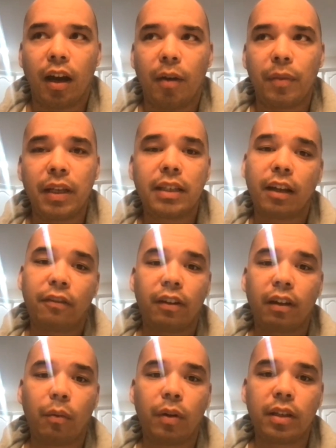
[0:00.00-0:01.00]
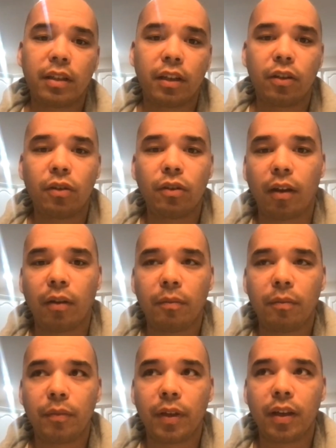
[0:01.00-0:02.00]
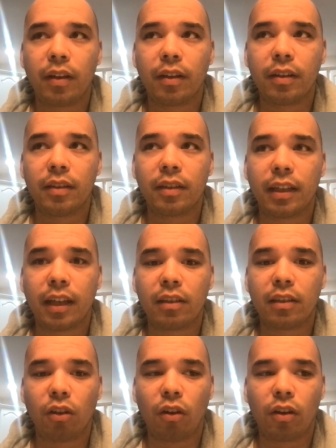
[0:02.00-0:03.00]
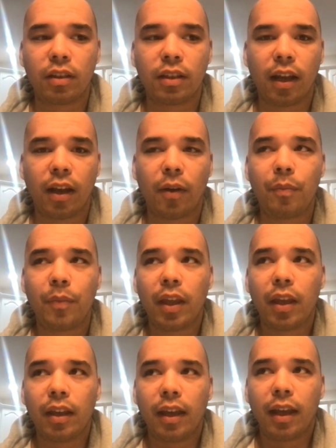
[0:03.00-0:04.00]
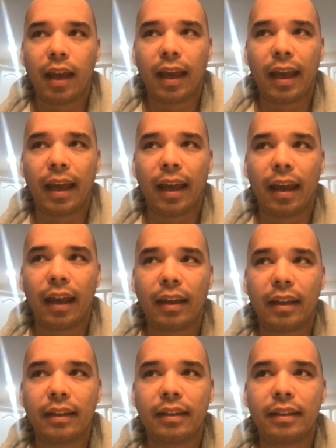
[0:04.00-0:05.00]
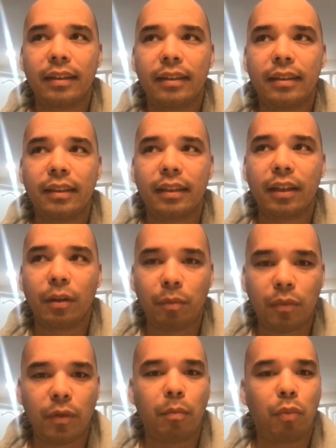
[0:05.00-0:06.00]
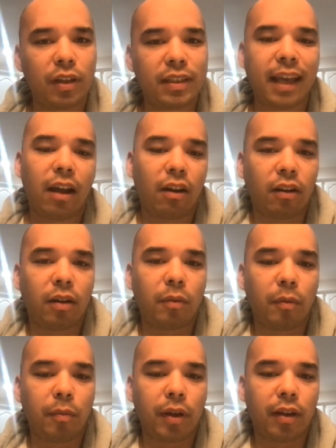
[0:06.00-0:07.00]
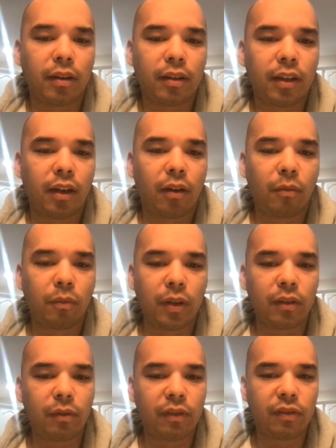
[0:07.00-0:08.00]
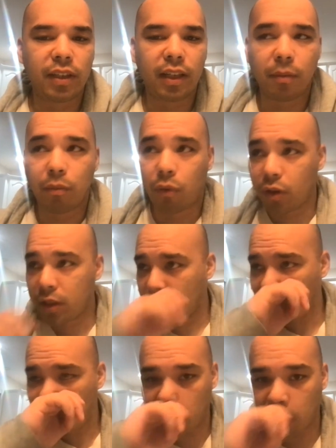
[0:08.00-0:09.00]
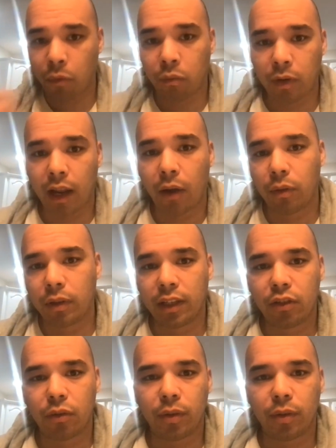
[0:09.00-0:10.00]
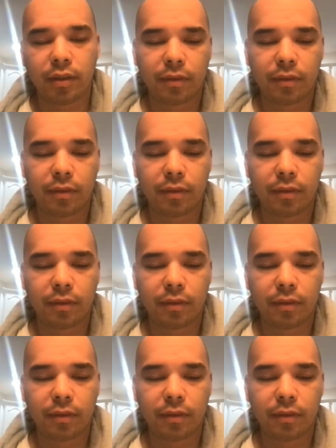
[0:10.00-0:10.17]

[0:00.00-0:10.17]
he's got to figure out what he's going to do now because he has a loss now, and the book's out on him a bit. We've seen him push, and we know now what the issue is.